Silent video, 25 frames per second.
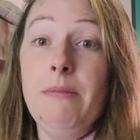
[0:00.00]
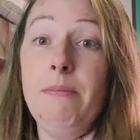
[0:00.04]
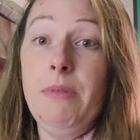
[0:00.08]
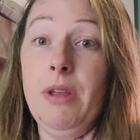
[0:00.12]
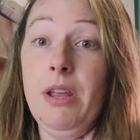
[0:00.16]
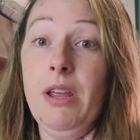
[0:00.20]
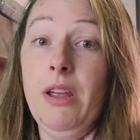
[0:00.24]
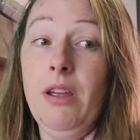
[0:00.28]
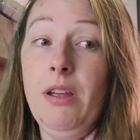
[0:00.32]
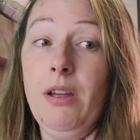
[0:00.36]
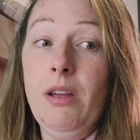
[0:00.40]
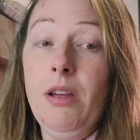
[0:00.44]

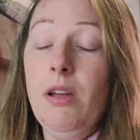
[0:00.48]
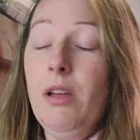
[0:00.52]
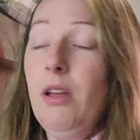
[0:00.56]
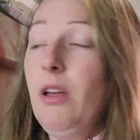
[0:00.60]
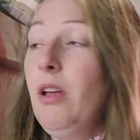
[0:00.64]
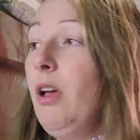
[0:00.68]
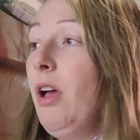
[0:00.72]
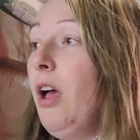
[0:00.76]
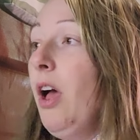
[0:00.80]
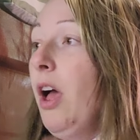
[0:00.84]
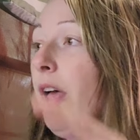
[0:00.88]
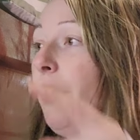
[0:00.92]
me
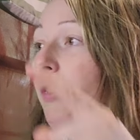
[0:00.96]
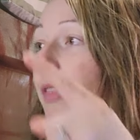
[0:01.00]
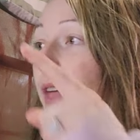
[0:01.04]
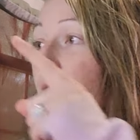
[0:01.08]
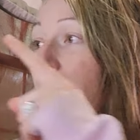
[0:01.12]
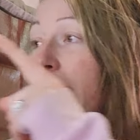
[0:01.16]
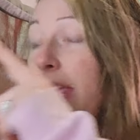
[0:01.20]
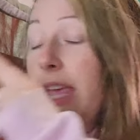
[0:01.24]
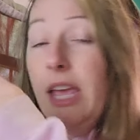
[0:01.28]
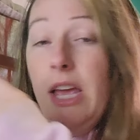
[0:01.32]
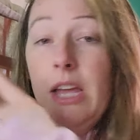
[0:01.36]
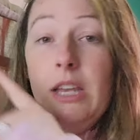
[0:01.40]
that
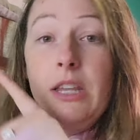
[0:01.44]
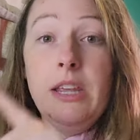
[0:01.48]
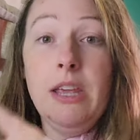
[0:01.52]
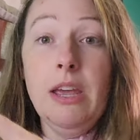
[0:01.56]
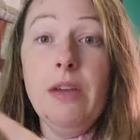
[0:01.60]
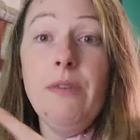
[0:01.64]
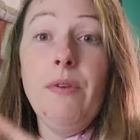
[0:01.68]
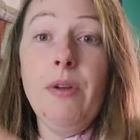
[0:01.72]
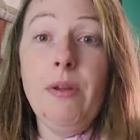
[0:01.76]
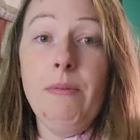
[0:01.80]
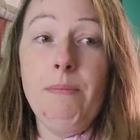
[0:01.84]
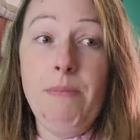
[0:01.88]
he had
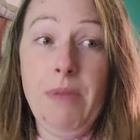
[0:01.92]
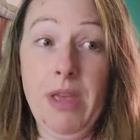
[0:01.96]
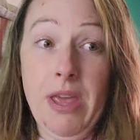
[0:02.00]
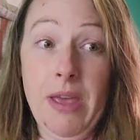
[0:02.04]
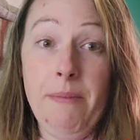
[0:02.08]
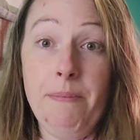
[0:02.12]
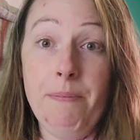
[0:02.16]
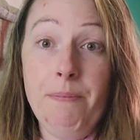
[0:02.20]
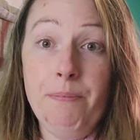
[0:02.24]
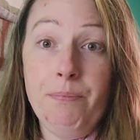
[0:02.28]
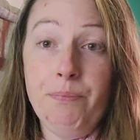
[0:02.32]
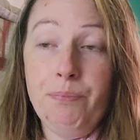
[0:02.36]
given
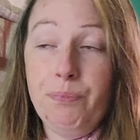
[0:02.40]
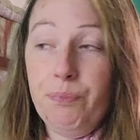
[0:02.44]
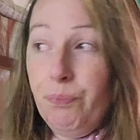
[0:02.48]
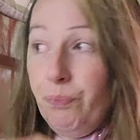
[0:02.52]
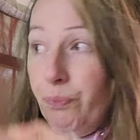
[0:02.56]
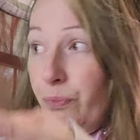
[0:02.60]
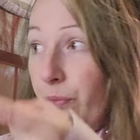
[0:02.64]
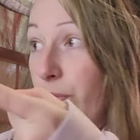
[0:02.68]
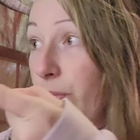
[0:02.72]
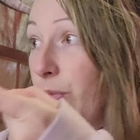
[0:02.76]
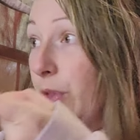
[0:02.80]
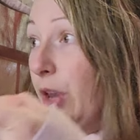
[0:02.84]
me
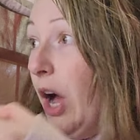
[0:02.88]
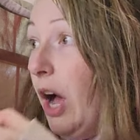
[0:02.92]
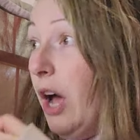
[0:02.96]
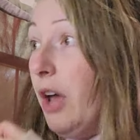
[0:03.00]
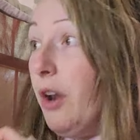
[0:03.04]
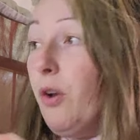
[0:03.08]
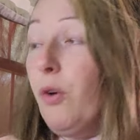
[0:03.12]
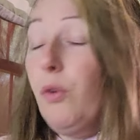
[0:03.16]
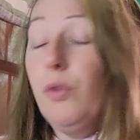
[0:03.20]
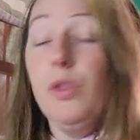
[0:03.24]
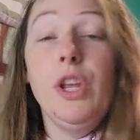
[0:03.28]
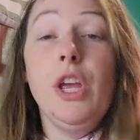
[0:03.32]

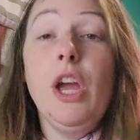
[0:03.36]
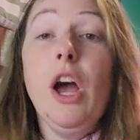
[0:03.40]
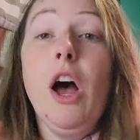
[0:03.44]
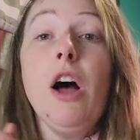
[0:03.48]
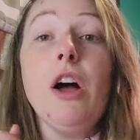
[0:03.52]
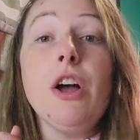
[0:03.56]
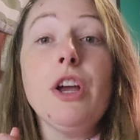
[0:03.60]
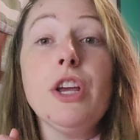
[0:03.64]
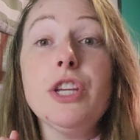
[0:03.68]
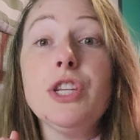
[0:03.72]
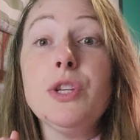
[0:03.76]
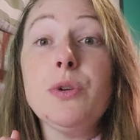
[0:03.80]
not only
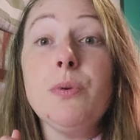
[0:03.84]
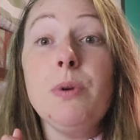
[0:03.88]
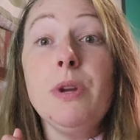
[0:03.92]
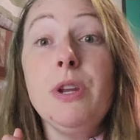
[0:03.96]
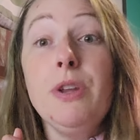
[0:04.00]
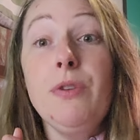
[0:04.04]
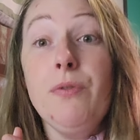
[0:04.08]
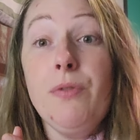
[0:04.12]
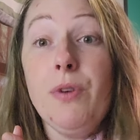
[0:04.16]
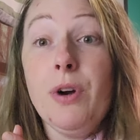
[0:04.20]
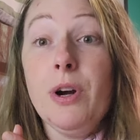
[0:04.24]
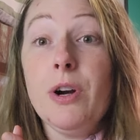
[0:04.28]
August
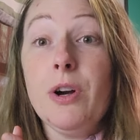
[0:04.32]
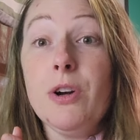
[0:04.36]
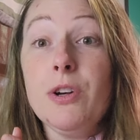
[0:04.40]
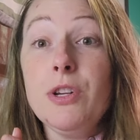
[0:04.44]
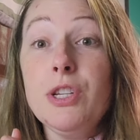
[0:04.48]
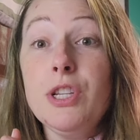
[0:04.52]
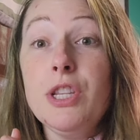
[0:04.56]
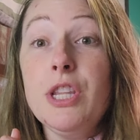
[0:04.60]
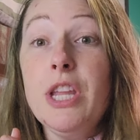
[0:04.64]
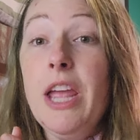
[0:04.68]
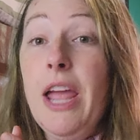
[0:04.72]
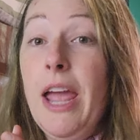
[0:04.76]

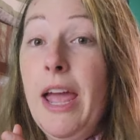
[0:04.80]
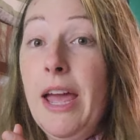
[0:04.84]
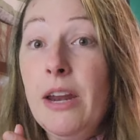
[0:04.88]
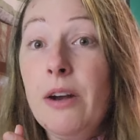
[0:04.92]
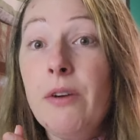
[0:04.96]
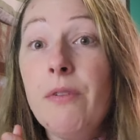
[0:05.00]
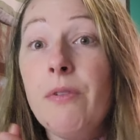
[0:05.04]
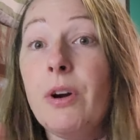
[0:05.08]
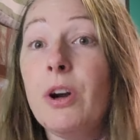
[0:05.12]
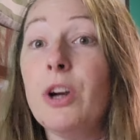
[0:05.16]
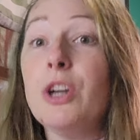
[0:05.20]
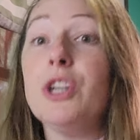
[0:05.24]
21st, the
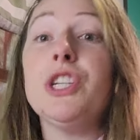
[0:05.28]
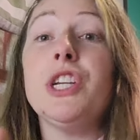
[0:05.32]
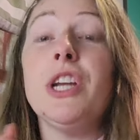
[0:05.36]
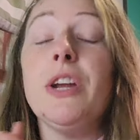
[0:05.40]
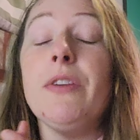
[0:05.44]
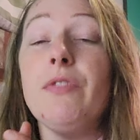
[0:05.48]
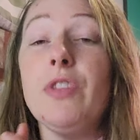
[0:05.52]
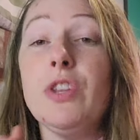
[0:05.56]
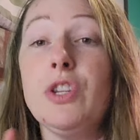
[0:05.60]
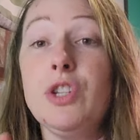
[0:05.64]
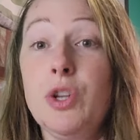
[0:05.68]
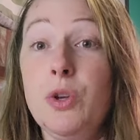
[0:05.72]
anniversary
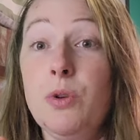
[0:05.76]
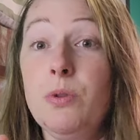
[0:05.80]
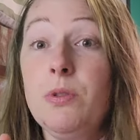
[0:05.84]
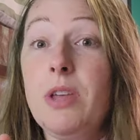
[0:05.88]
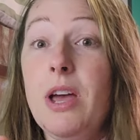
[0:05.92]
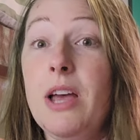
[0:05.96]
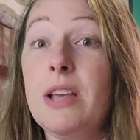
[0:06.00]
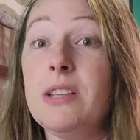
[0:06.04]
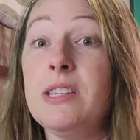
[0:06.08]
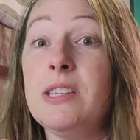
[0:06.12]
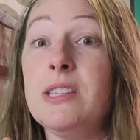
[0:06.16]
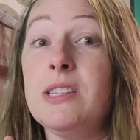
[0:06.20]
of the
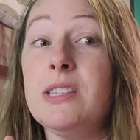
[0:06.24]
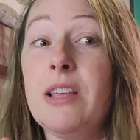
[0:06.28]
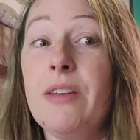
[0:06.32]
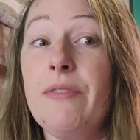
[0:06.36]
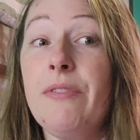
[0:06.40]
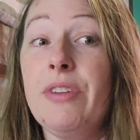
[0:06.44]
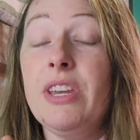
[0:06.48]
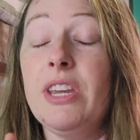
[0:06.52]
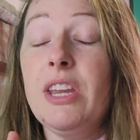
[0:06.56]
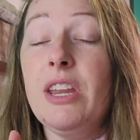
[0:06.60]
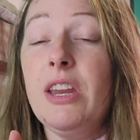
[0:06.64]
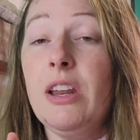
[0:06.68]

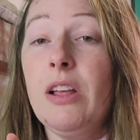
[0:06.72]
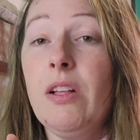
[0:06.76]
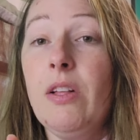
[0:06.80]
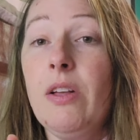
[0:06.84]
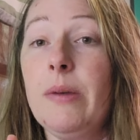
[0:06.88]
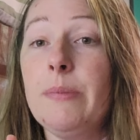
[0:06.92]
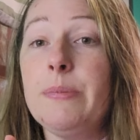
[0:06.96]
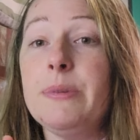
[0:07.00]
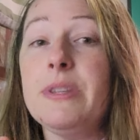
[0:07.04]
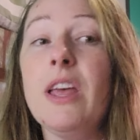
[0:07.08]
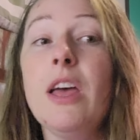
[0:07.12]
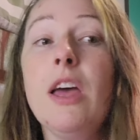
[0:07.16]
2017
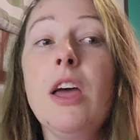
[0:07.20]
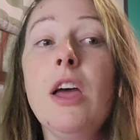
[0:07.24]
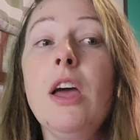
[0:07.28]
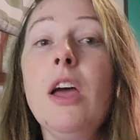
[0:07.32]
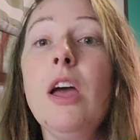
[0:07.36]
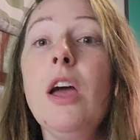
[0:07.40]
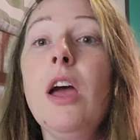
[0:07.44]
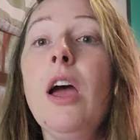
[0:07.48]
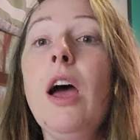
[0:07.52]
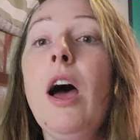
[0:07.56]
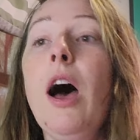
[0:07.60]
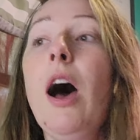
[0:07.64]
eclipse,
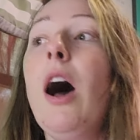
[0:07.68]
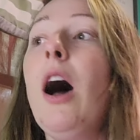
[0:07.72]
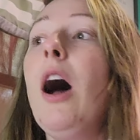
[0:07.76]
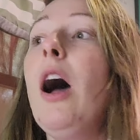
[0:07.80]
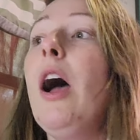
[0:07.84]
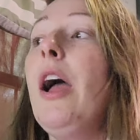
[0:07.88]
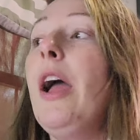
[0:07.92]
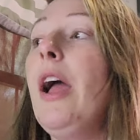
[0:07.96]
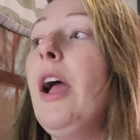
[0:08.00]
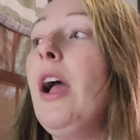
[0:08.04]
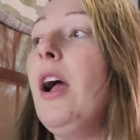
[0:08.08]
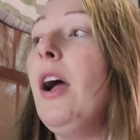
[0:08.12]

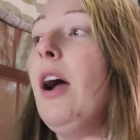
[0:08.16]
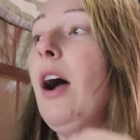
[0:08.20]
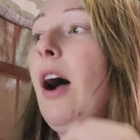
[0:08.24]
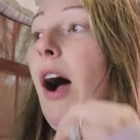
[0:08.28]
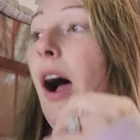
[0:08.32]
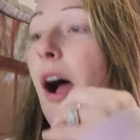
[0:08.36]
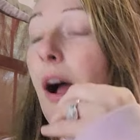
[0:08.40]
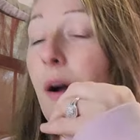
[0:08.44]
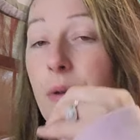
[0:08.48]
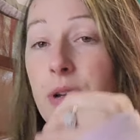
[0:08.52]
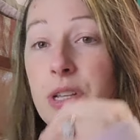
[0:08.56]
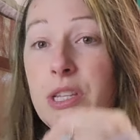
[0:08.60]

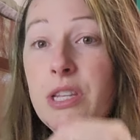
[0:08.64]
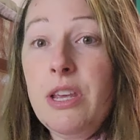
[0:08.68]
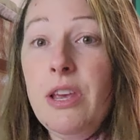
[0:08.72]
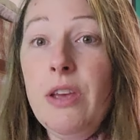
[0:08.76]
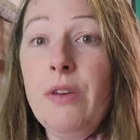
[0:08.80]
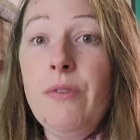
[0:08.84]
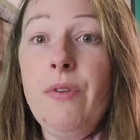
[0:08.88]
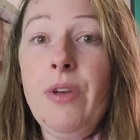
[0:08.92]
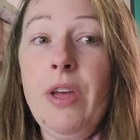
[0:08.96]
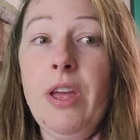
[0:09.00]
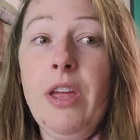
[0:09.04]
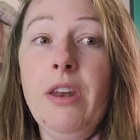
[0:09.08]
I was
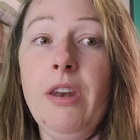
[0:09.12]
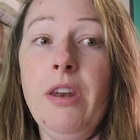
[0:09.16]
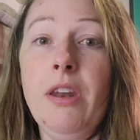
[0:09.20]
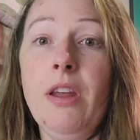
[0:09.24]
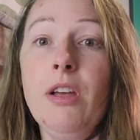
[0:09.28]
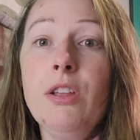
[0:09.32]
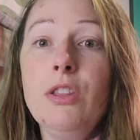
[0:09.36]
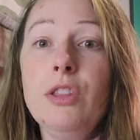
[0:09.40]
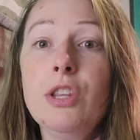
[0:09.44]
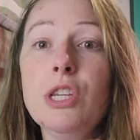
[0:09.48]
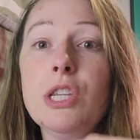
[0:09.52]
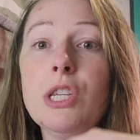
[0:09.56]
given
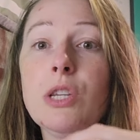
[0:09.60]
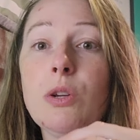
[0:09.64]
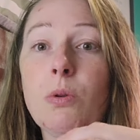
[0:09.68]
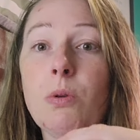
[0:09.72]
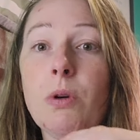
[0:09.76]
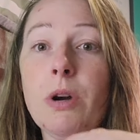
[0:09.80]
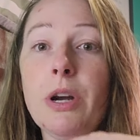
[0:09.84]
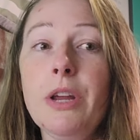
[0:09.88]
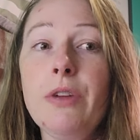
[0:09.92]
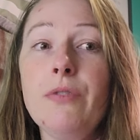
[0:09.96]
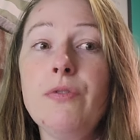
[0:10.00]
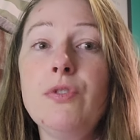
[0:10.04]
the
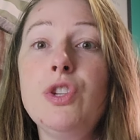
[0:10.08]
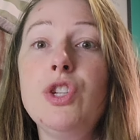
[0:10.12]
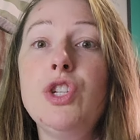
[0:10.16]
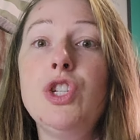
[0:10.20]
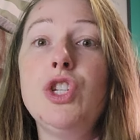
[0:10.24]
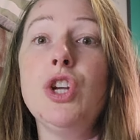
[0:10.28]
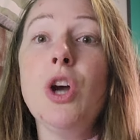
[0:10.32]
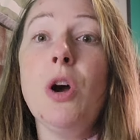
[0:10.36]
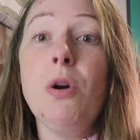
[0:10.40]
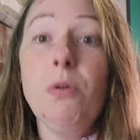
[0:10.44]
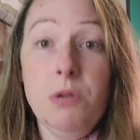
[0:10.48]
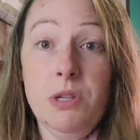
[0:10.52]
story of
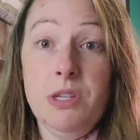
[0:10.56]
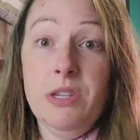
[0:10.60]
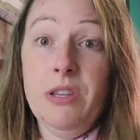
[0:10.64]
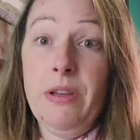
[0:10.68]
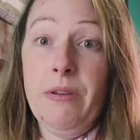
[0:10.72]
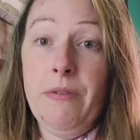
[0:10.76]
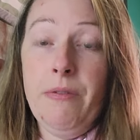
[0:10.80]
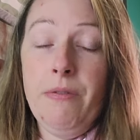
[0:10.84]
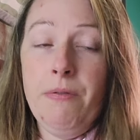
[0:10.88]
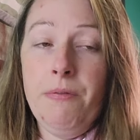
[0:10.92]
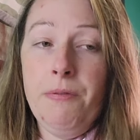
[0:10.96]
Joseph